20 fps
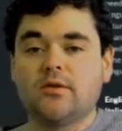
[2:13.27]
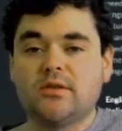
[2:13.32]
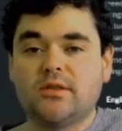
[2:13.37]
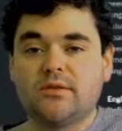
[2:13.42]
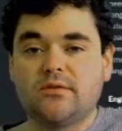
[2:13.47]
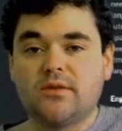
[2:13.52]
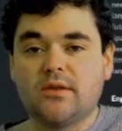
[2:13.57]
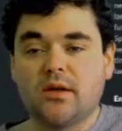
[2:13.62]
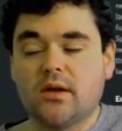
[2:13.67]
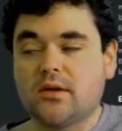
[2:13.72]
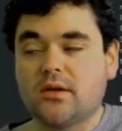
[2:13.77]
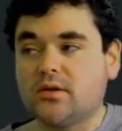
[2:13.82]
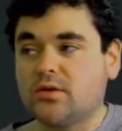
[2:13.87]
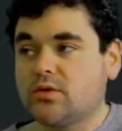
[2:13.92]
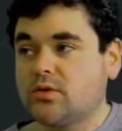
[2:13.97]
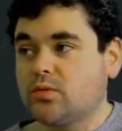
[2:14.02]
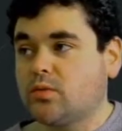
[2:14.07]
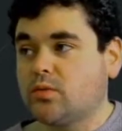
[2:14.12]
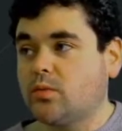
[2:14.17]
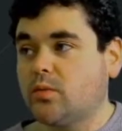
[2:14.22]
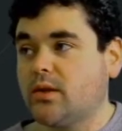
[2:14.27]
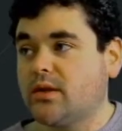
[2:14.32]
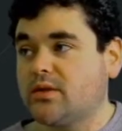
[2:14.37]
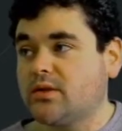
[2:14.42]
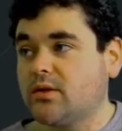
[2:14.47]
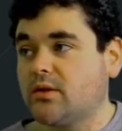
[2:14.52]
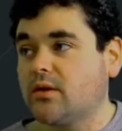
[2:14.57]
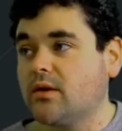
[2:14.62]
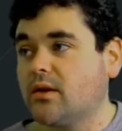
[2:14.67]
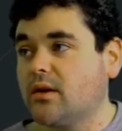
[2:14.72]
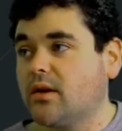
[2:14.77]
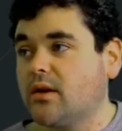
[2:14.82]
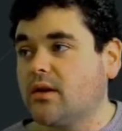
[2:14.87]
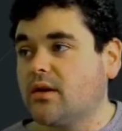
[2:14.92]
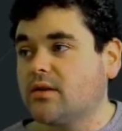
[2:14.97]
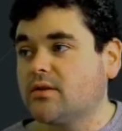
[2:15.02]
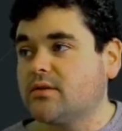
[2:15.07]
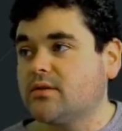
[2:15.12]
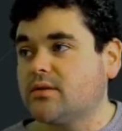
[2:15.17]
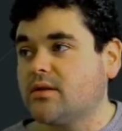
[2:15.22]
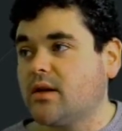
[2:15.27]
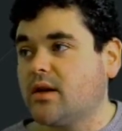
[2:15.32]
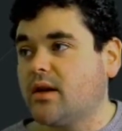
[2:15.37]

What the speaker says: Divi on Twitter. This is